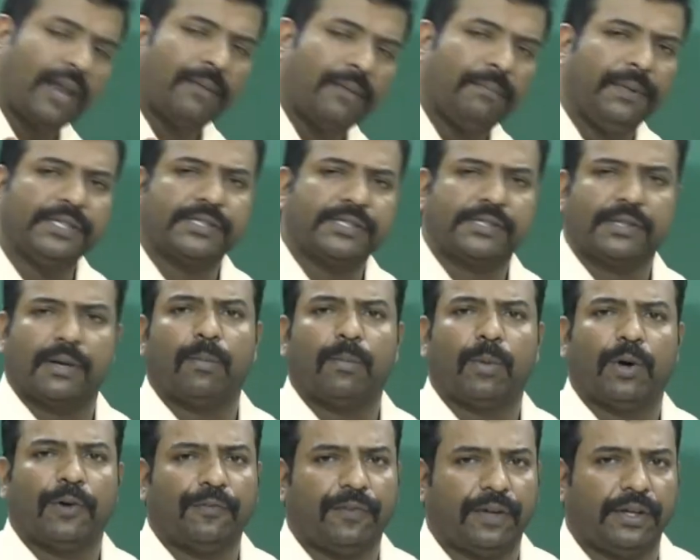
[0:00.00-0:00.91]
can be
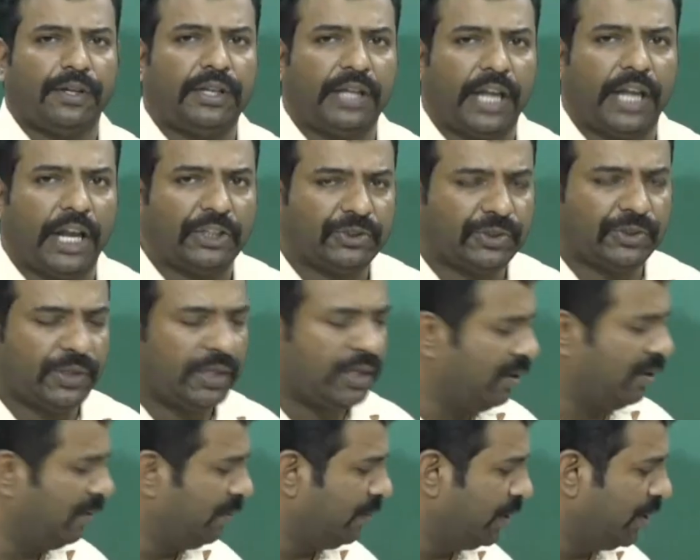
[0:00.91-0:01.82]
sum of n
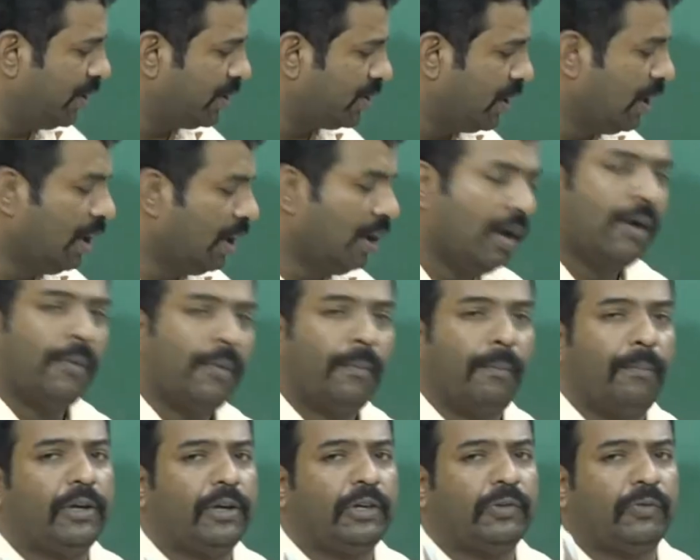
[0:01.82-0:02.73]
natural numbers,
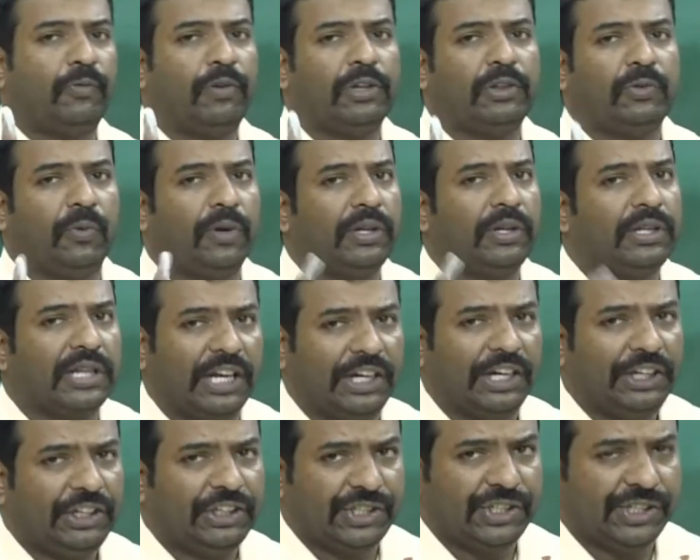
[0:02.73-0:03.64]
but with
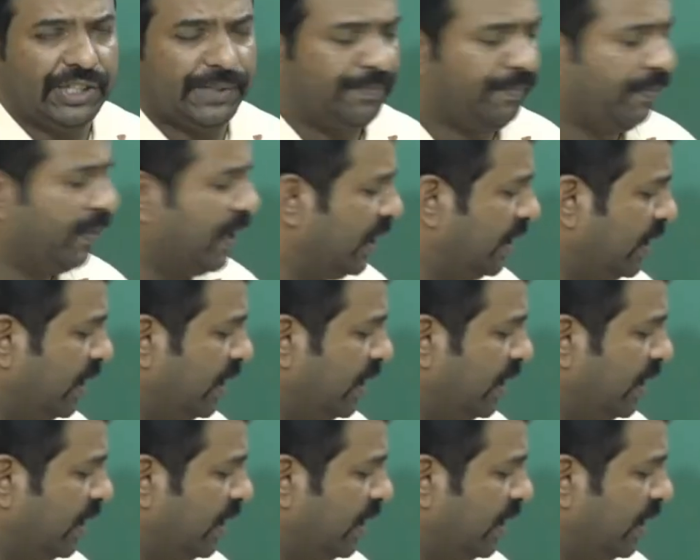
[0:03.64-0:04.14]
one condition.